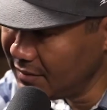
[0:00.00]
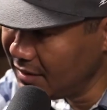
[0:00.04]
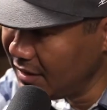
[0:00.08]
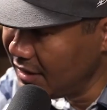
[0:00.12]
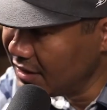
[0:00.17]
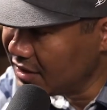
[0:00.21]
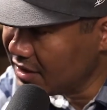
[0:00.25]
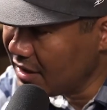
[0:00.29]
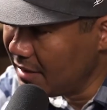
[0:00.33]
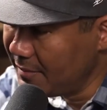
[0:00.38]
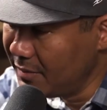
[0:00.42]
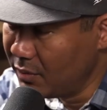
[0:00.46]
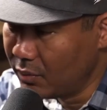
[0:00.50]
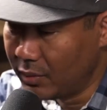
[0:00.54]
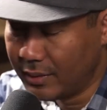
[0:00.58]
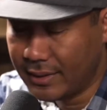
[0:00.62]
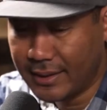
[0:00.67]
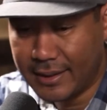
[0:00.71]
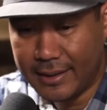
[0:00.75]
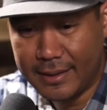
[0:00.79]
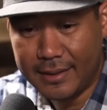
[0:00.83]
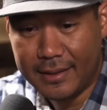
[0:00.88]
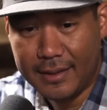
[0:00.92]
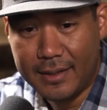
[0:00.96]
It's coming one
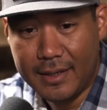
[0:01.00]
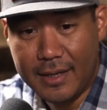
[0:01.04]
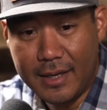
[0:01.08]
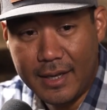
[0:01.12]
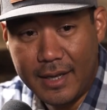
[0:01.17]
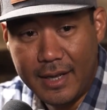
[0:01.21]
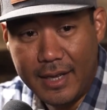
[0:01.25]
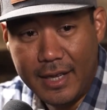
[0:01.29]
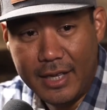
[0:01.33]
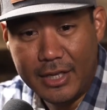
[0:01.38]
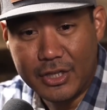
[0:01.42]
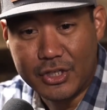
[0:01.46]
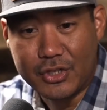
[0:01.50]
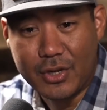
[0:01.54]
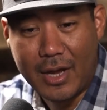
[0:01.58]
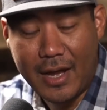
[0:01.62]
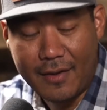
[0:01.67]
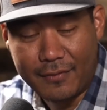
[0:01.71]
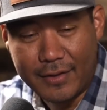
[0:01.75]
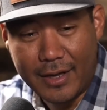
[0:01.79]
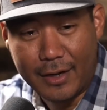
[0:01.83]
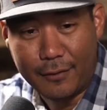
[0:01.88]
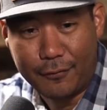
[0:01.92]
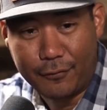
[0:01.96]
day. And so
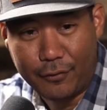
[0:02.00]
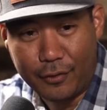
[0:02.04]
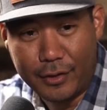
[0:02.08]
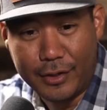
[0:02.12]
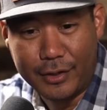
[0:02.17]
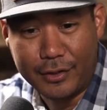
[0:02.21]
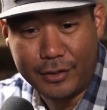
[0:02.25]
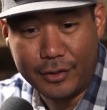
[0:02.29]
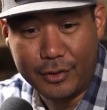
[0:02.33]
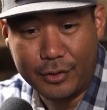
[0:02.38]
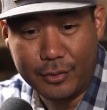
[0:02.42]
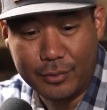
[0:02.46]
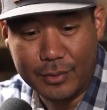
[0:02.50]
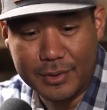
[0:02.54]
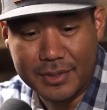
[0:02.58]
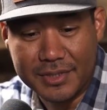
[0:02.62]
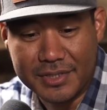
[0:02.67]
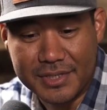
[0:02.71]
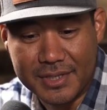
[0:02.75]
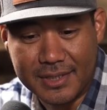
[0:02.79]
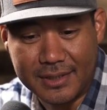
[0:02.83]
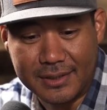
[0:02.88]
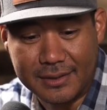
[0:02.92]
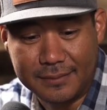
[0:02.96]
I've got a friend who
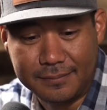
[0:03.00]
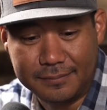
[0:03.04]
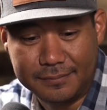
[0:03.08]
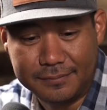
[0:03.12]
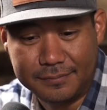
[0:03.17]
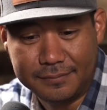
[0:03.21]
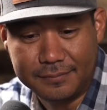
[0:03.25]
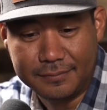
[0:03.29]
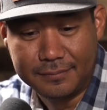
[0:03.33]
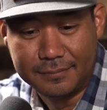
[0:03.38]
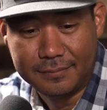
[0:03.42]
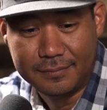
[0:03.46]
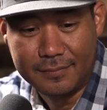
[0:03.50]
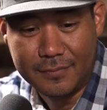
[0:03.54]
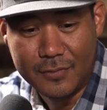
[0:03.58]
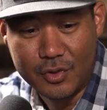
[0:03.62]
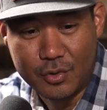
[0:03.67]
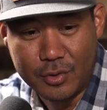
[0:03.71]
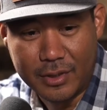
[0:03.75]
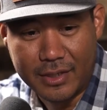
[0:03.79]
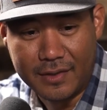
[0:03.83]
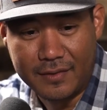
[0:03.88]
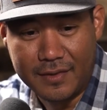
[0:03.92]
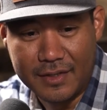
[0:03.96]
was um,
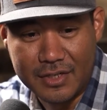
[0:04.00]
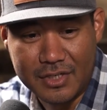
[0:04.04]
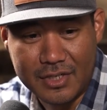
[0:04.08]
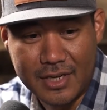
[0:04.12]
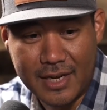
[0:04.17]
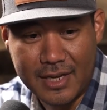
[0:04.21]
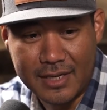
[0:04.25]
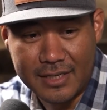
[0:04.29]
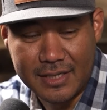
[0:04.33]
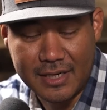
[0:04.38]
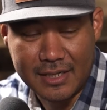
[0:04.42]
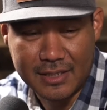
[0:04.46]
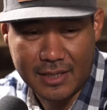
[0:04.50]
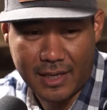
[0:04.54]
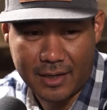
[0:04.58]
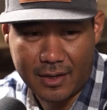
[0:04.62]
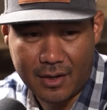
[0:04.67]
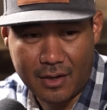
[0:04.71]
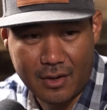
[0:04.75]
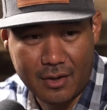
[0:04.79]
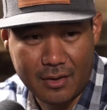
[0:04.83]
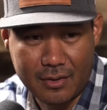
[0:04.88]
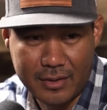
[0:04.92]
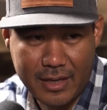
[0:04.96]
drinking these shakes. He's like,
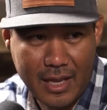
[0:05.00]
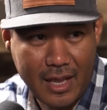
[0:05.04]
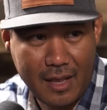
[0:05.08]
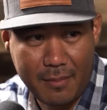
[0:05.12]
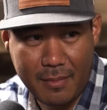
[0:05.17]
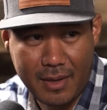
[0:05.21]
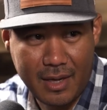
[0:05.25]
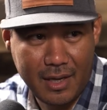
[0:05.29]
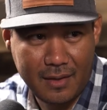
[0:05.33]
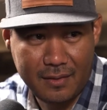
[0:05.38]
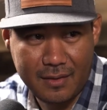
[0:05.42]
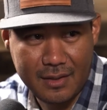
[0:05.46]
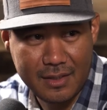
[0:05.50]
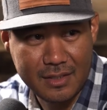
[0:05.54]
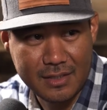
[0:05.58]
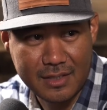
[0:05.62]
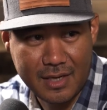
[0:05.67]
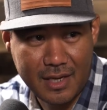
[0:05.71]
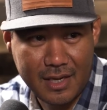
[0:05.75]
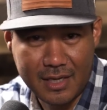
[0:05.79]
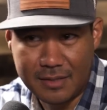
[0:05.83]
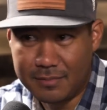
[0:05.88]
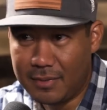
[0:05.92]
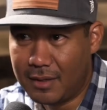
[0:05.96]
oh, yeah, man, these
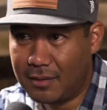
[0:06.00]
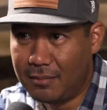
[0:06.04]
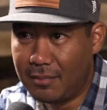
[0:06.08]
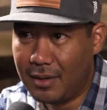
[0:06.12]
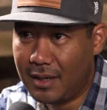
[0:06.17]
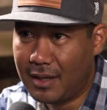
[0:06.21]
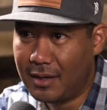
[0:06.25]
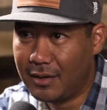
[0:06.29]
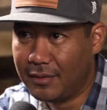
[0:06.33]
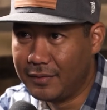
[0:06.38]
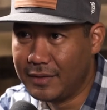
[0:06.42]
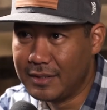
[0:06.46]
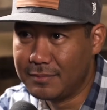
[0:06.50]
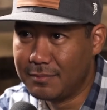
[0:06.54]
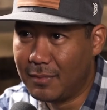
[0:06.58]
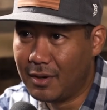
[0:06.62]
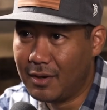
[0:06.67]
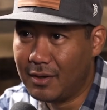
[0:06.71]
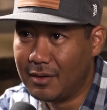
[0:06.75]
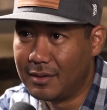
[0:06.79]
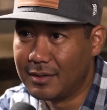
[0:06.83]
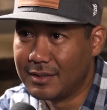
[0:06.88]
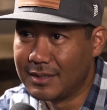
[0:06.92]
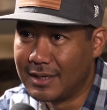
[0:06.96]
shakes, blah, blah, or these
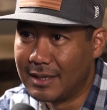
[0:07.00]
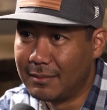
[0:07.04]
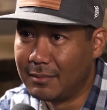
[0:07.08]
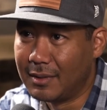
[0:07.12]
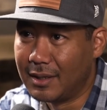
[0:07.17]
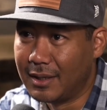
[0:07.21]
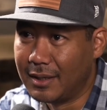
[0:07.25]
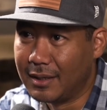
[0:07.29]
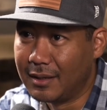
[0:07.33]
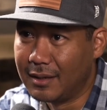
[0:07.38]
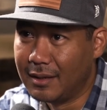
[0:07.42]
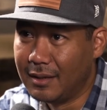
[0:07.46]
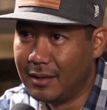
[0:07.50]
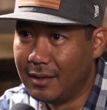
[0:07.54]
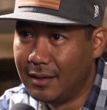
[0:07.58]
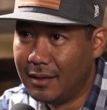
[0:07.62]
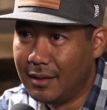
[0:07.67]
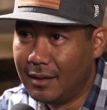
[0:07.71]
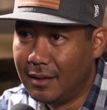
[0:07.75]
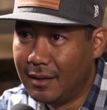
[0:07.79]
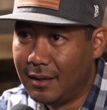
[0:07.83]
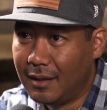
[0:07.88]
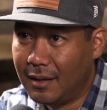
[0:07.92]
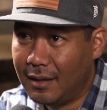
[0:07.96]
bars. And I'm like,
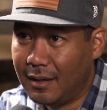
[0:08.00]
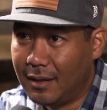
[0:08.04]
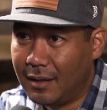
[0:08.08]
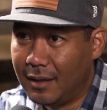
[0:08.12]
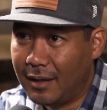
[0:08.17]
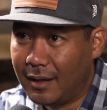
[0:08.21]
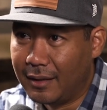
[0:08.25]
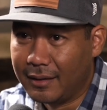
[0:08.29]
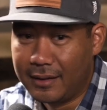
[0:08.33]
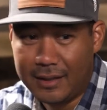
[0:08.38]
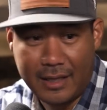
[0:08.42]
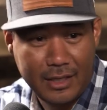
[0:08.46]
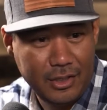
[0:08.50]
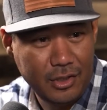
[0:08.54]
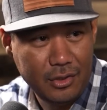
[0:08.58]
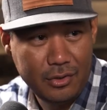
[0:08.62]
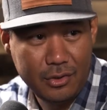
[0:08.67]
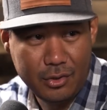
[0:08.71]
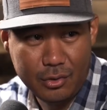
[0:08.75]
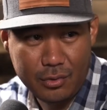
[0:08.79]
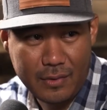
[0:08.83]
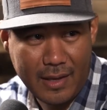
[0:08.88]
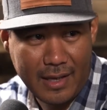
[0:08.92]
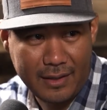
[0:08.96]
can you
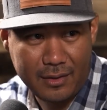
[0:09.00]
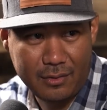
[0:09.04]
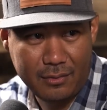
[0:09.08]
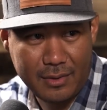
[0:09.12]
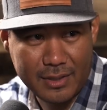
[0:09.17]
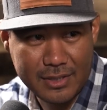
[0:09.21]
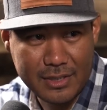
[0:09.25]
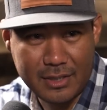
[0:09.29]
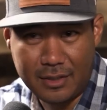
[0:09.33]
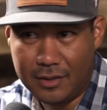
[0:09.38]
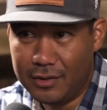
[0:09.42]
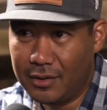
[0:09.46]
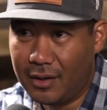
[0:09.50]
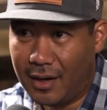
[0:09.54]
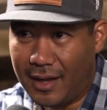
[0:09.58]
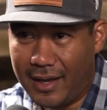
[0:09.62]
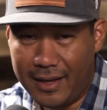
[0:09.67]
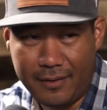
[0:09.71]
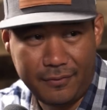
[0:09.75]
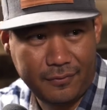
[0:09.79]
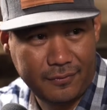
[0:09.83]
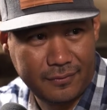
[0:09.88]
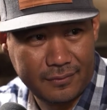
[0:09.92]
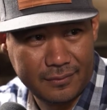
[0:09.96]
do that the rest of your
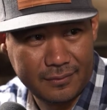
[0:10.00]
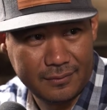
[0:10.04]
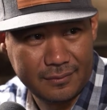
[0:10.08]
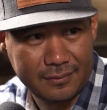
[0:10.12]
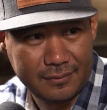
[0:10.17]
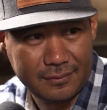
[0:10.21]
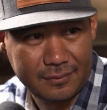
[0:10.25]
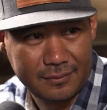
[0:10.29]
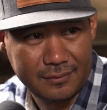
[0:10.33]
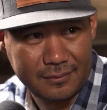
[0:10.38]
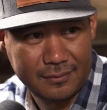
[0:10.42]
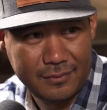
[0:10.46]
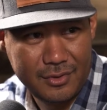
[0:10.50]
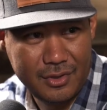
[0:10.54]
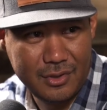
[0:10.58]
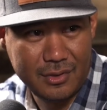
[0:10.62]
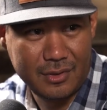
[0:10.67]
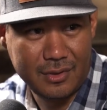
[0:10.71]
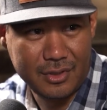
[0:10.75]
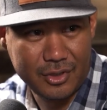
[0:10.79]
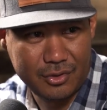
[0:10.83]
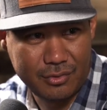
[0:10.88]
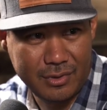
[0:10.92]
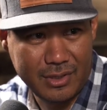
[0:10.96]
life? You
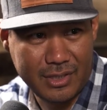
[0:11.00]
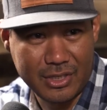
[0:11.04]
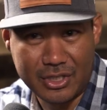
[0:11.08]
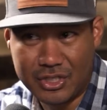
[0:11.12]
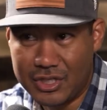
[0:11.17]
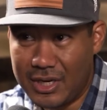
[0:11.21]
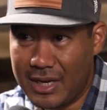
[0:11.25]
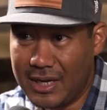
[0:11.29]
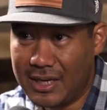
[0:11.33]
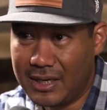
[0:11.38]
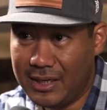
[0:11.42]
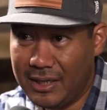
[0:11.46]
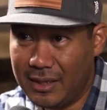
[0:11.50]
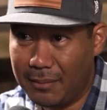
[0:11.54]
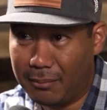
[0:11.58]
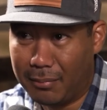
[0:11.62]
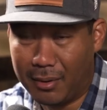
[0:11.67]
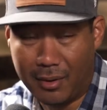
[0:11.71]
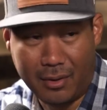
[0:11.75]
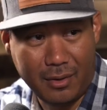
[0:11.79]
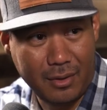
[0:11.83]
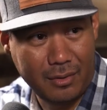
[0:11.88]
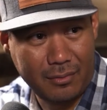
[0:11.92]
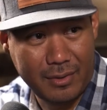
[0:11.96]
gonna drink a shake and eat a
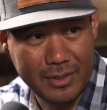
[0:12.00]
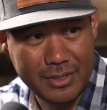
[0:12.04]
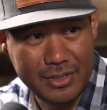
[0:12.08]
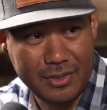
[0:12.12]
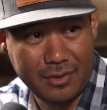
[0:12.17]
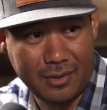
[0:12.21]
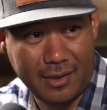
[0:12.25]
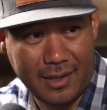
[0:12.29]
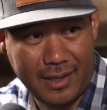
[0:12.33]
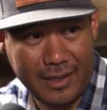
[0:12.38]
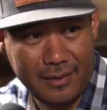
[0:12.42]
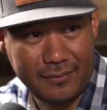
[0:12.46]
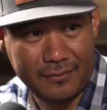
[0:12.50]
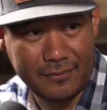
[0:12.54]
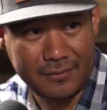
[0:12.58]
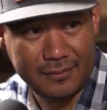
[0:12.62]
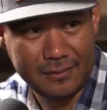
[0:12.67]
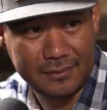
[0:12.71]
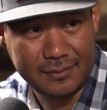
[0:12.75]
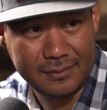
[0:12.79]
bar the rest of your life?